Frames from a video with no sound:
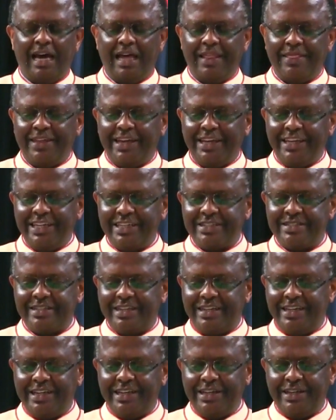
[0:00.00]
And then
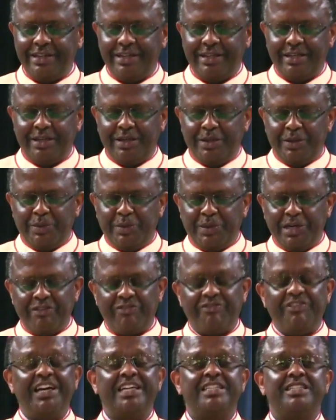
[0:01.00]
yesterday, we
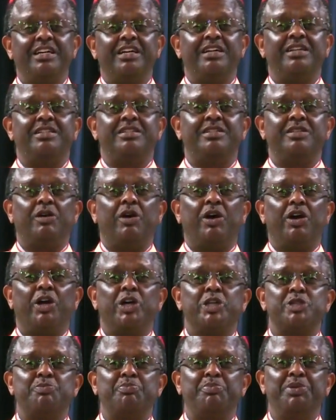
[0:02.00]
reflected on
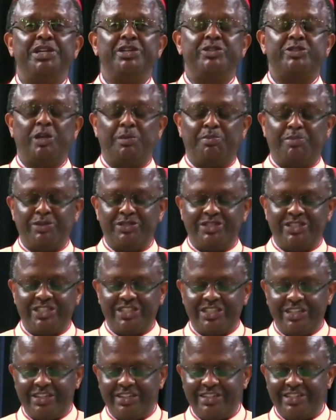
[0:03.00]
our spiritual
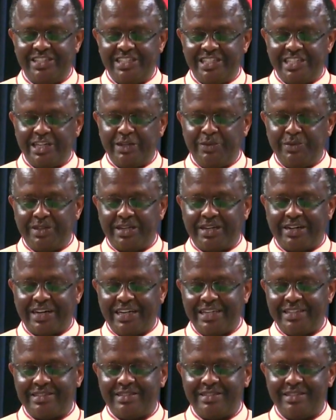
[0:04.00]
position seated with
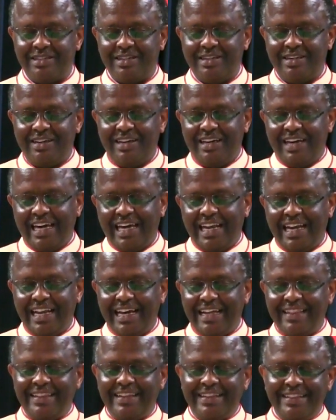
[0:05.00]
Christ and
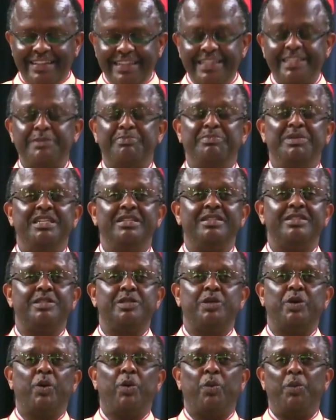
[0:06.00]
learned that this
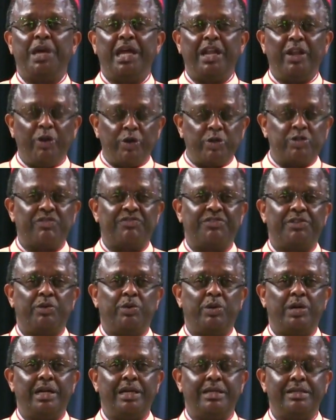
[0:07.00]
means we are not of the
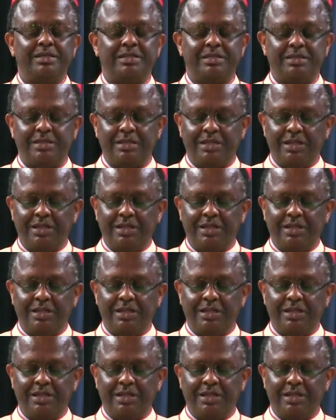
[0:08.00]
world,